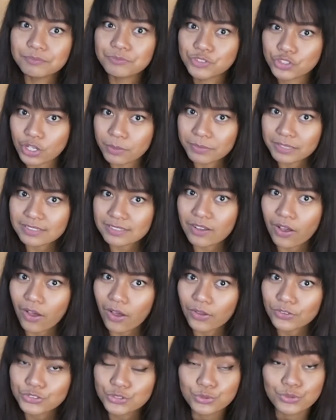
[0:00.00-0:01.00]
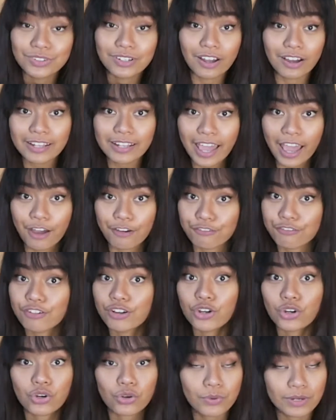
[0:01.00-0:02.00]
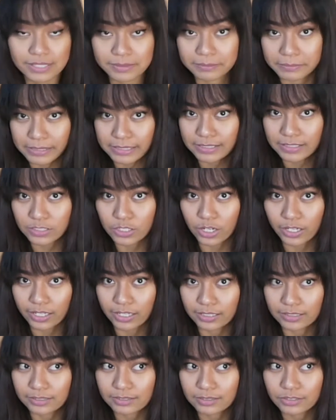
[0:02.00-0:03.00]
Germans do not have Christmas stockings.